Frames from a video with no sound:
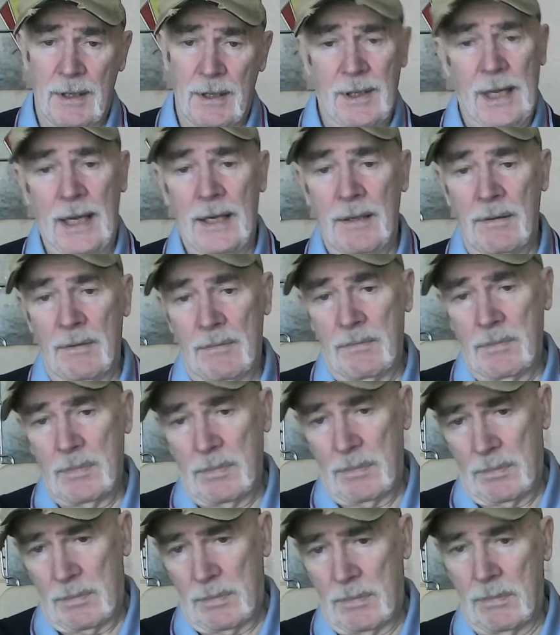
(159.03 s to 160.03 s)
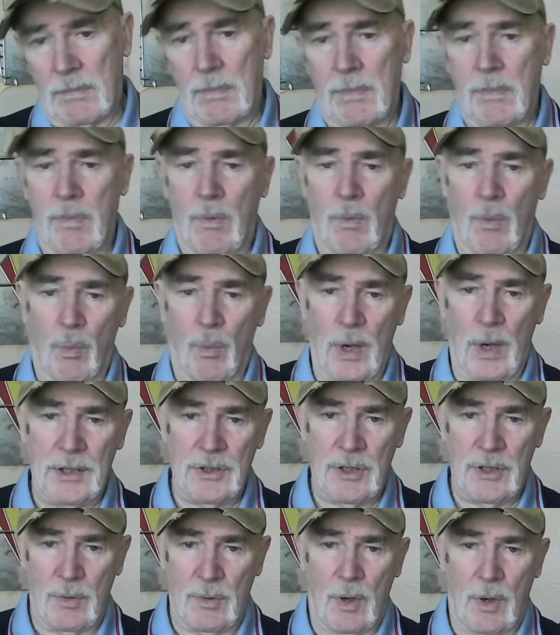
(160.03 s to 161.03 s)
then
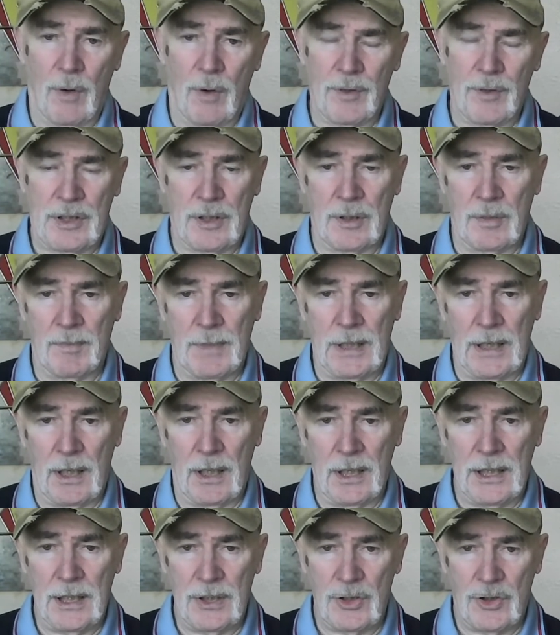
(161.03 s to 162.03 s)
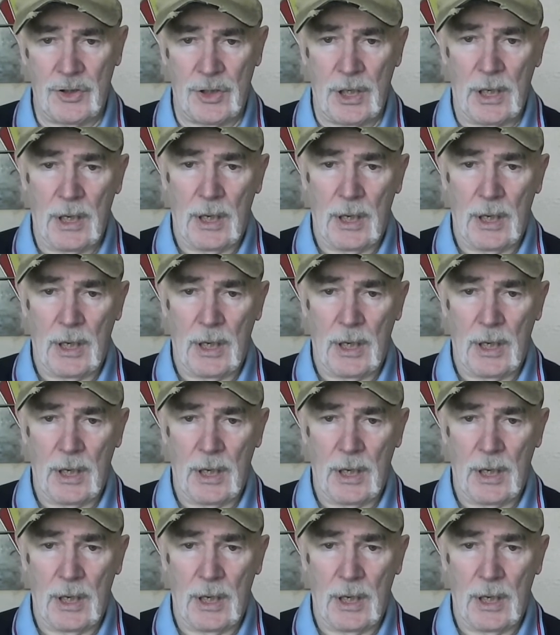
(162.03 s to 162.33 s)
went over to the Middle East.